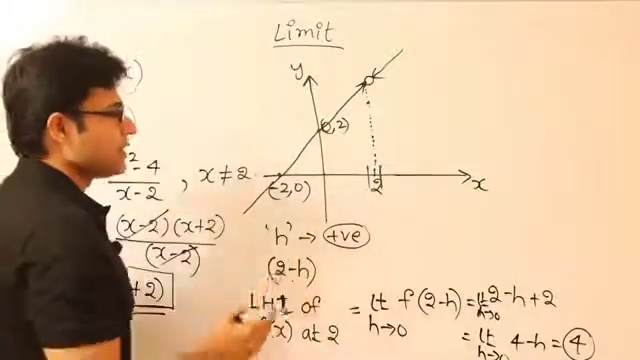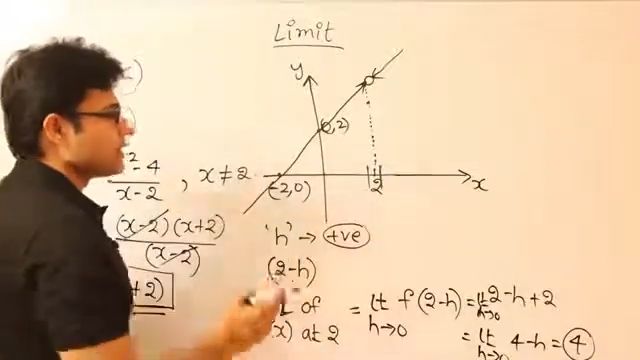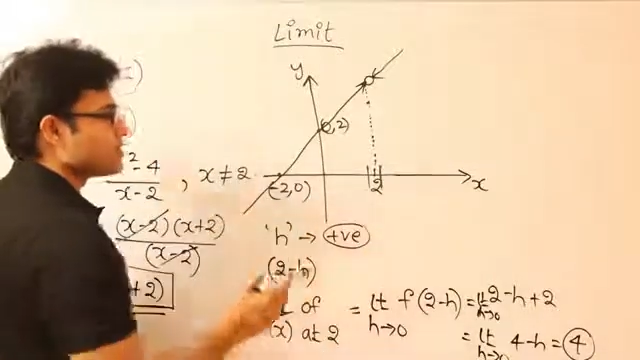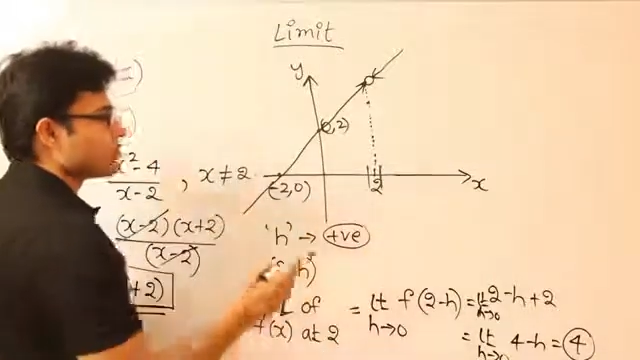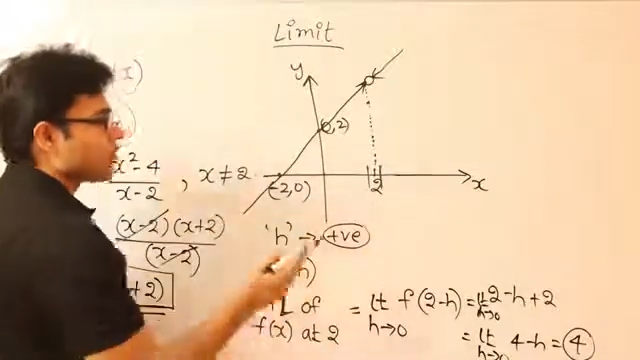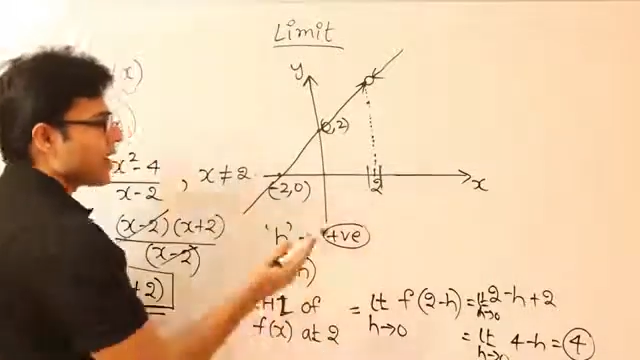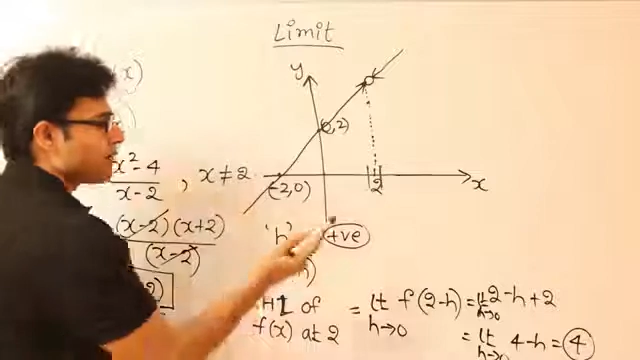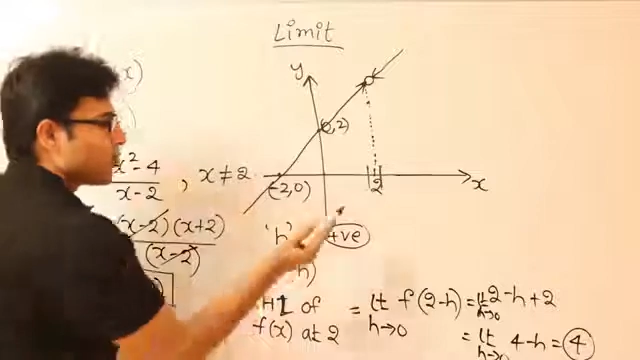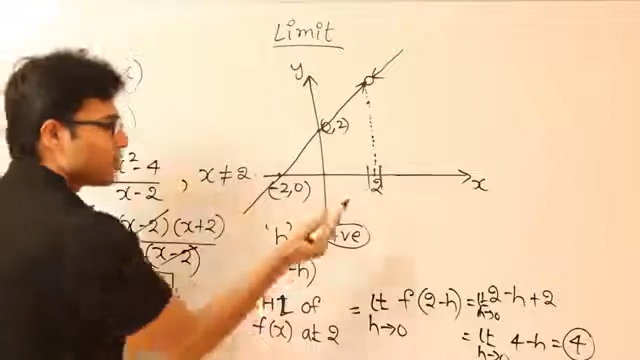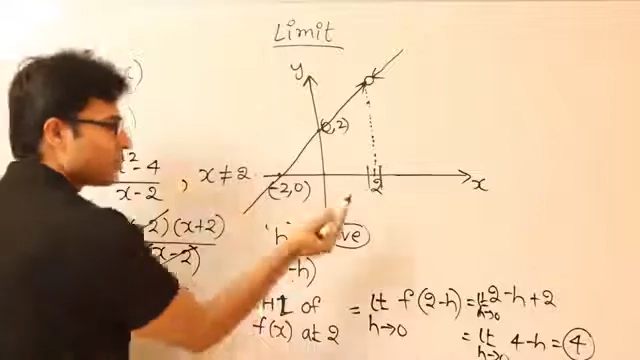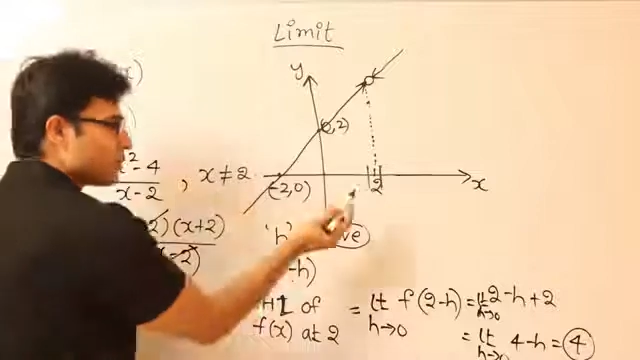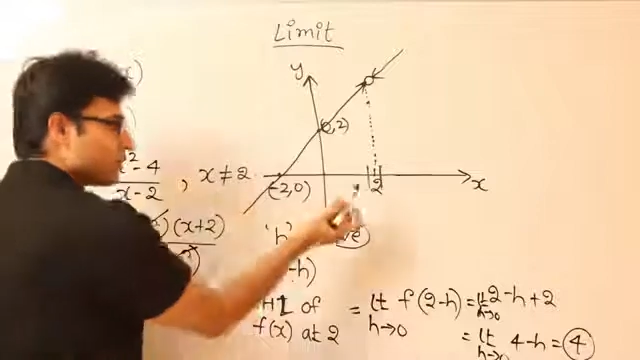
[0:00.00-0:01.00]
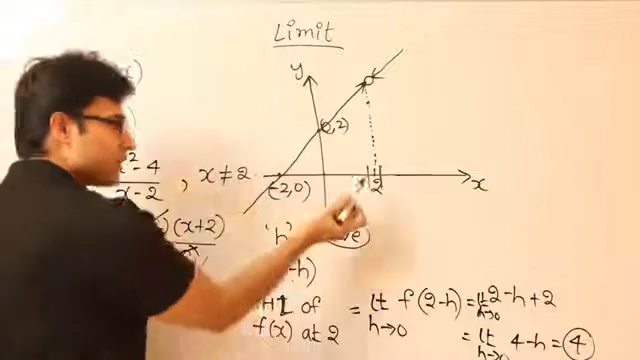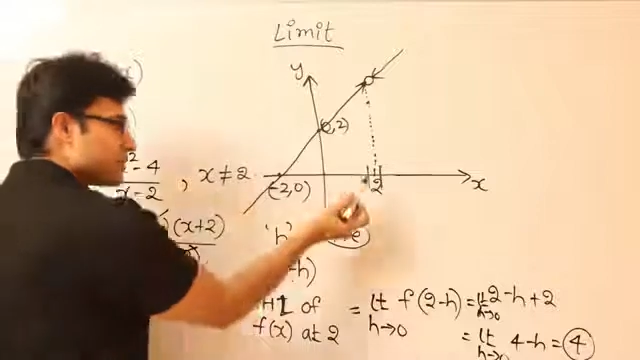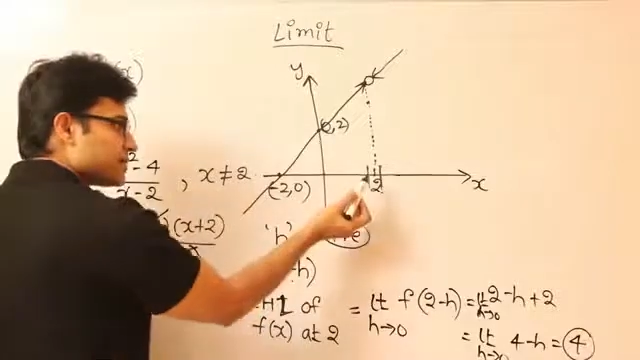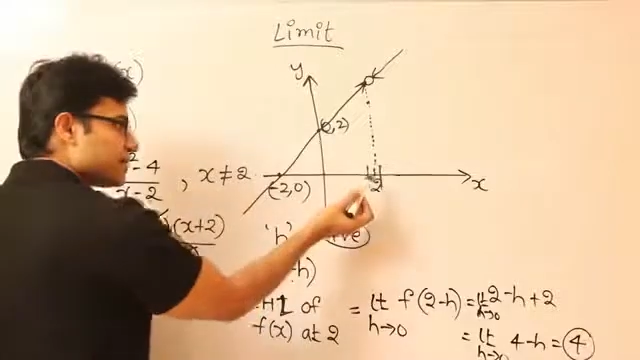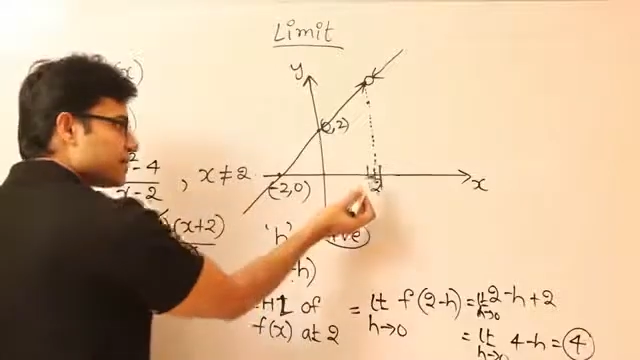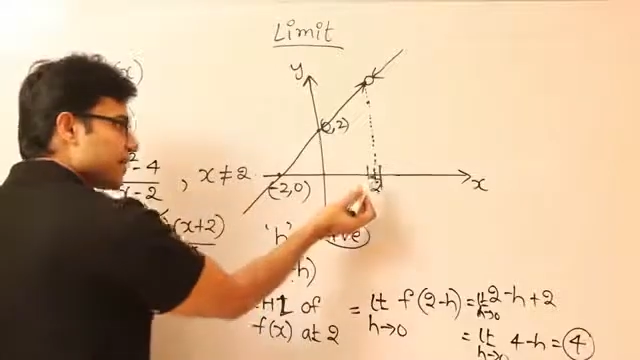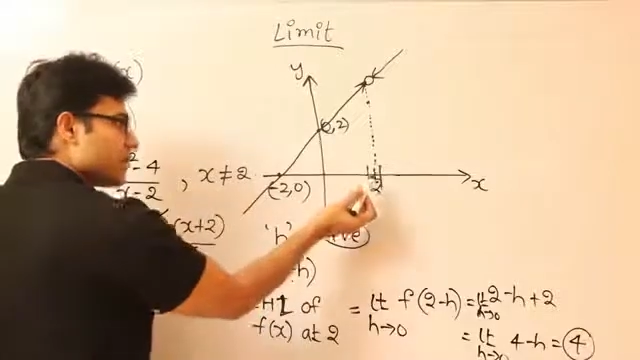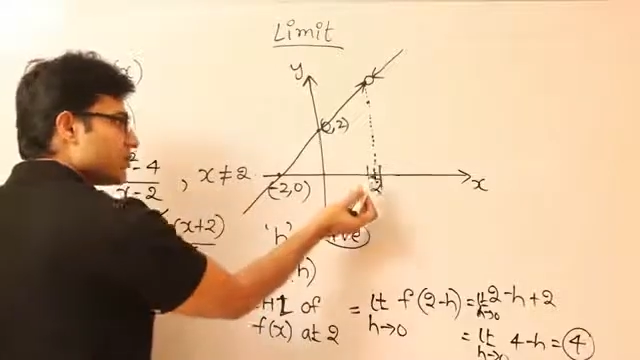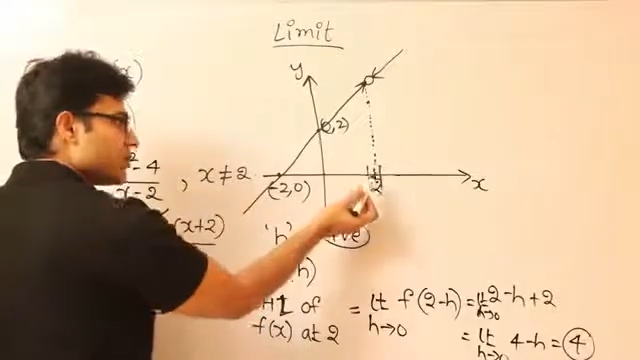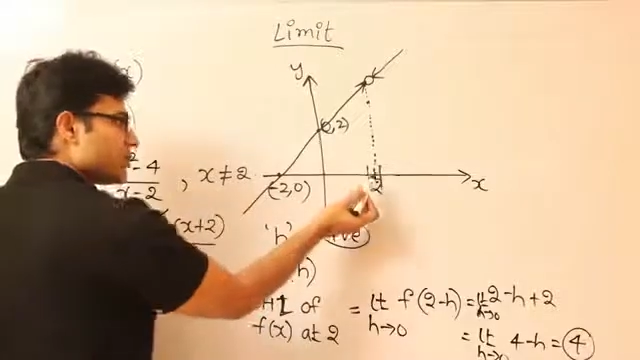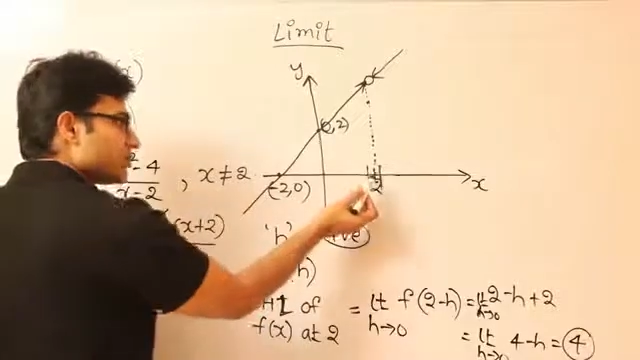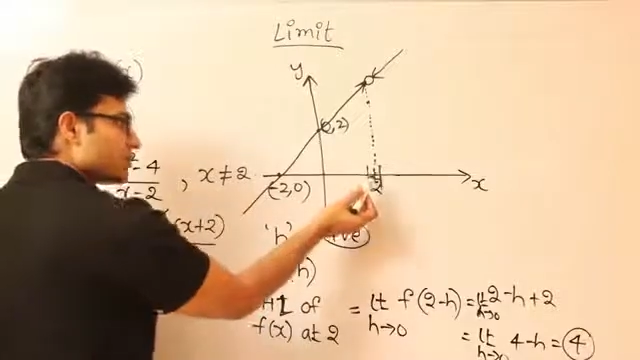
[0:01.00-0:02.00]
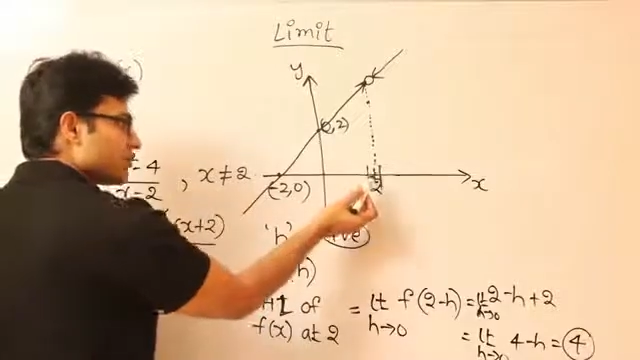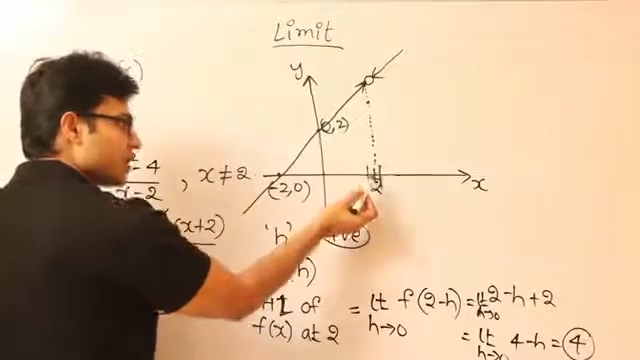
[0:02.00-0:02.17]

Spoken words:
So I want to test the value of this